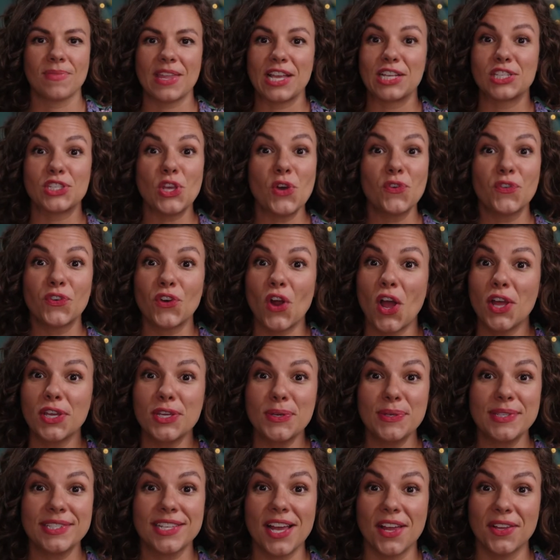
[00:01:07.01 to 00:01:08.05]
So for all
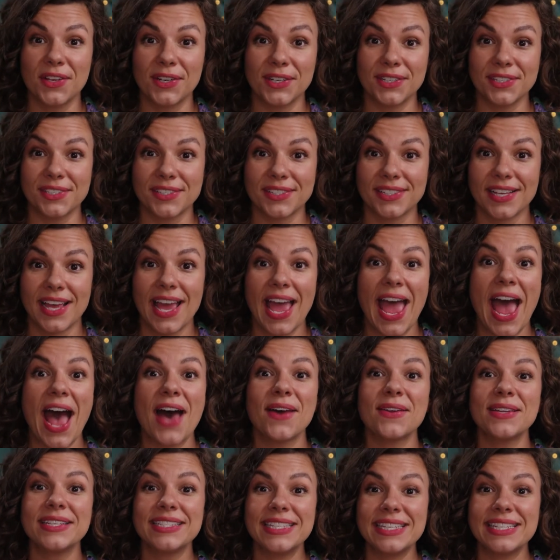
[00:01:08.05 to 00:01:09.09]
you sellers,
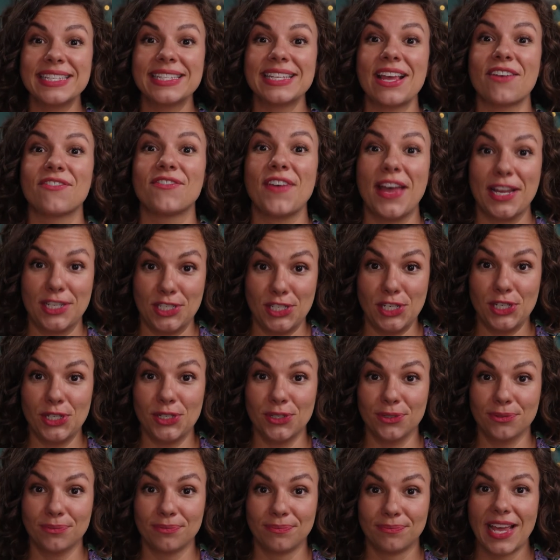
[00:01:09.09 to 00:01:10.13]
how does this affect
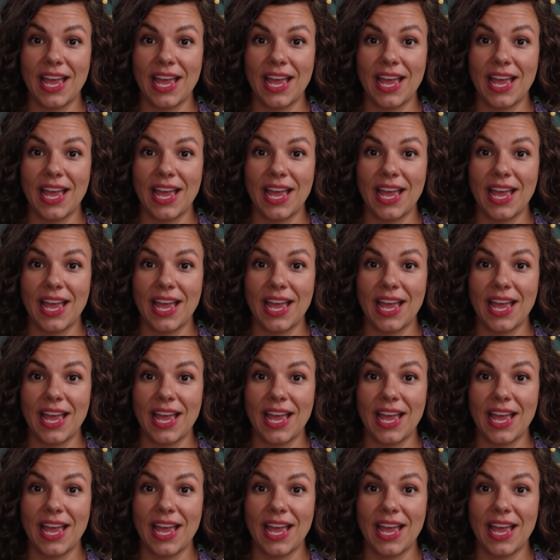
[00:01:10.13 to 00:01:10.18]
you?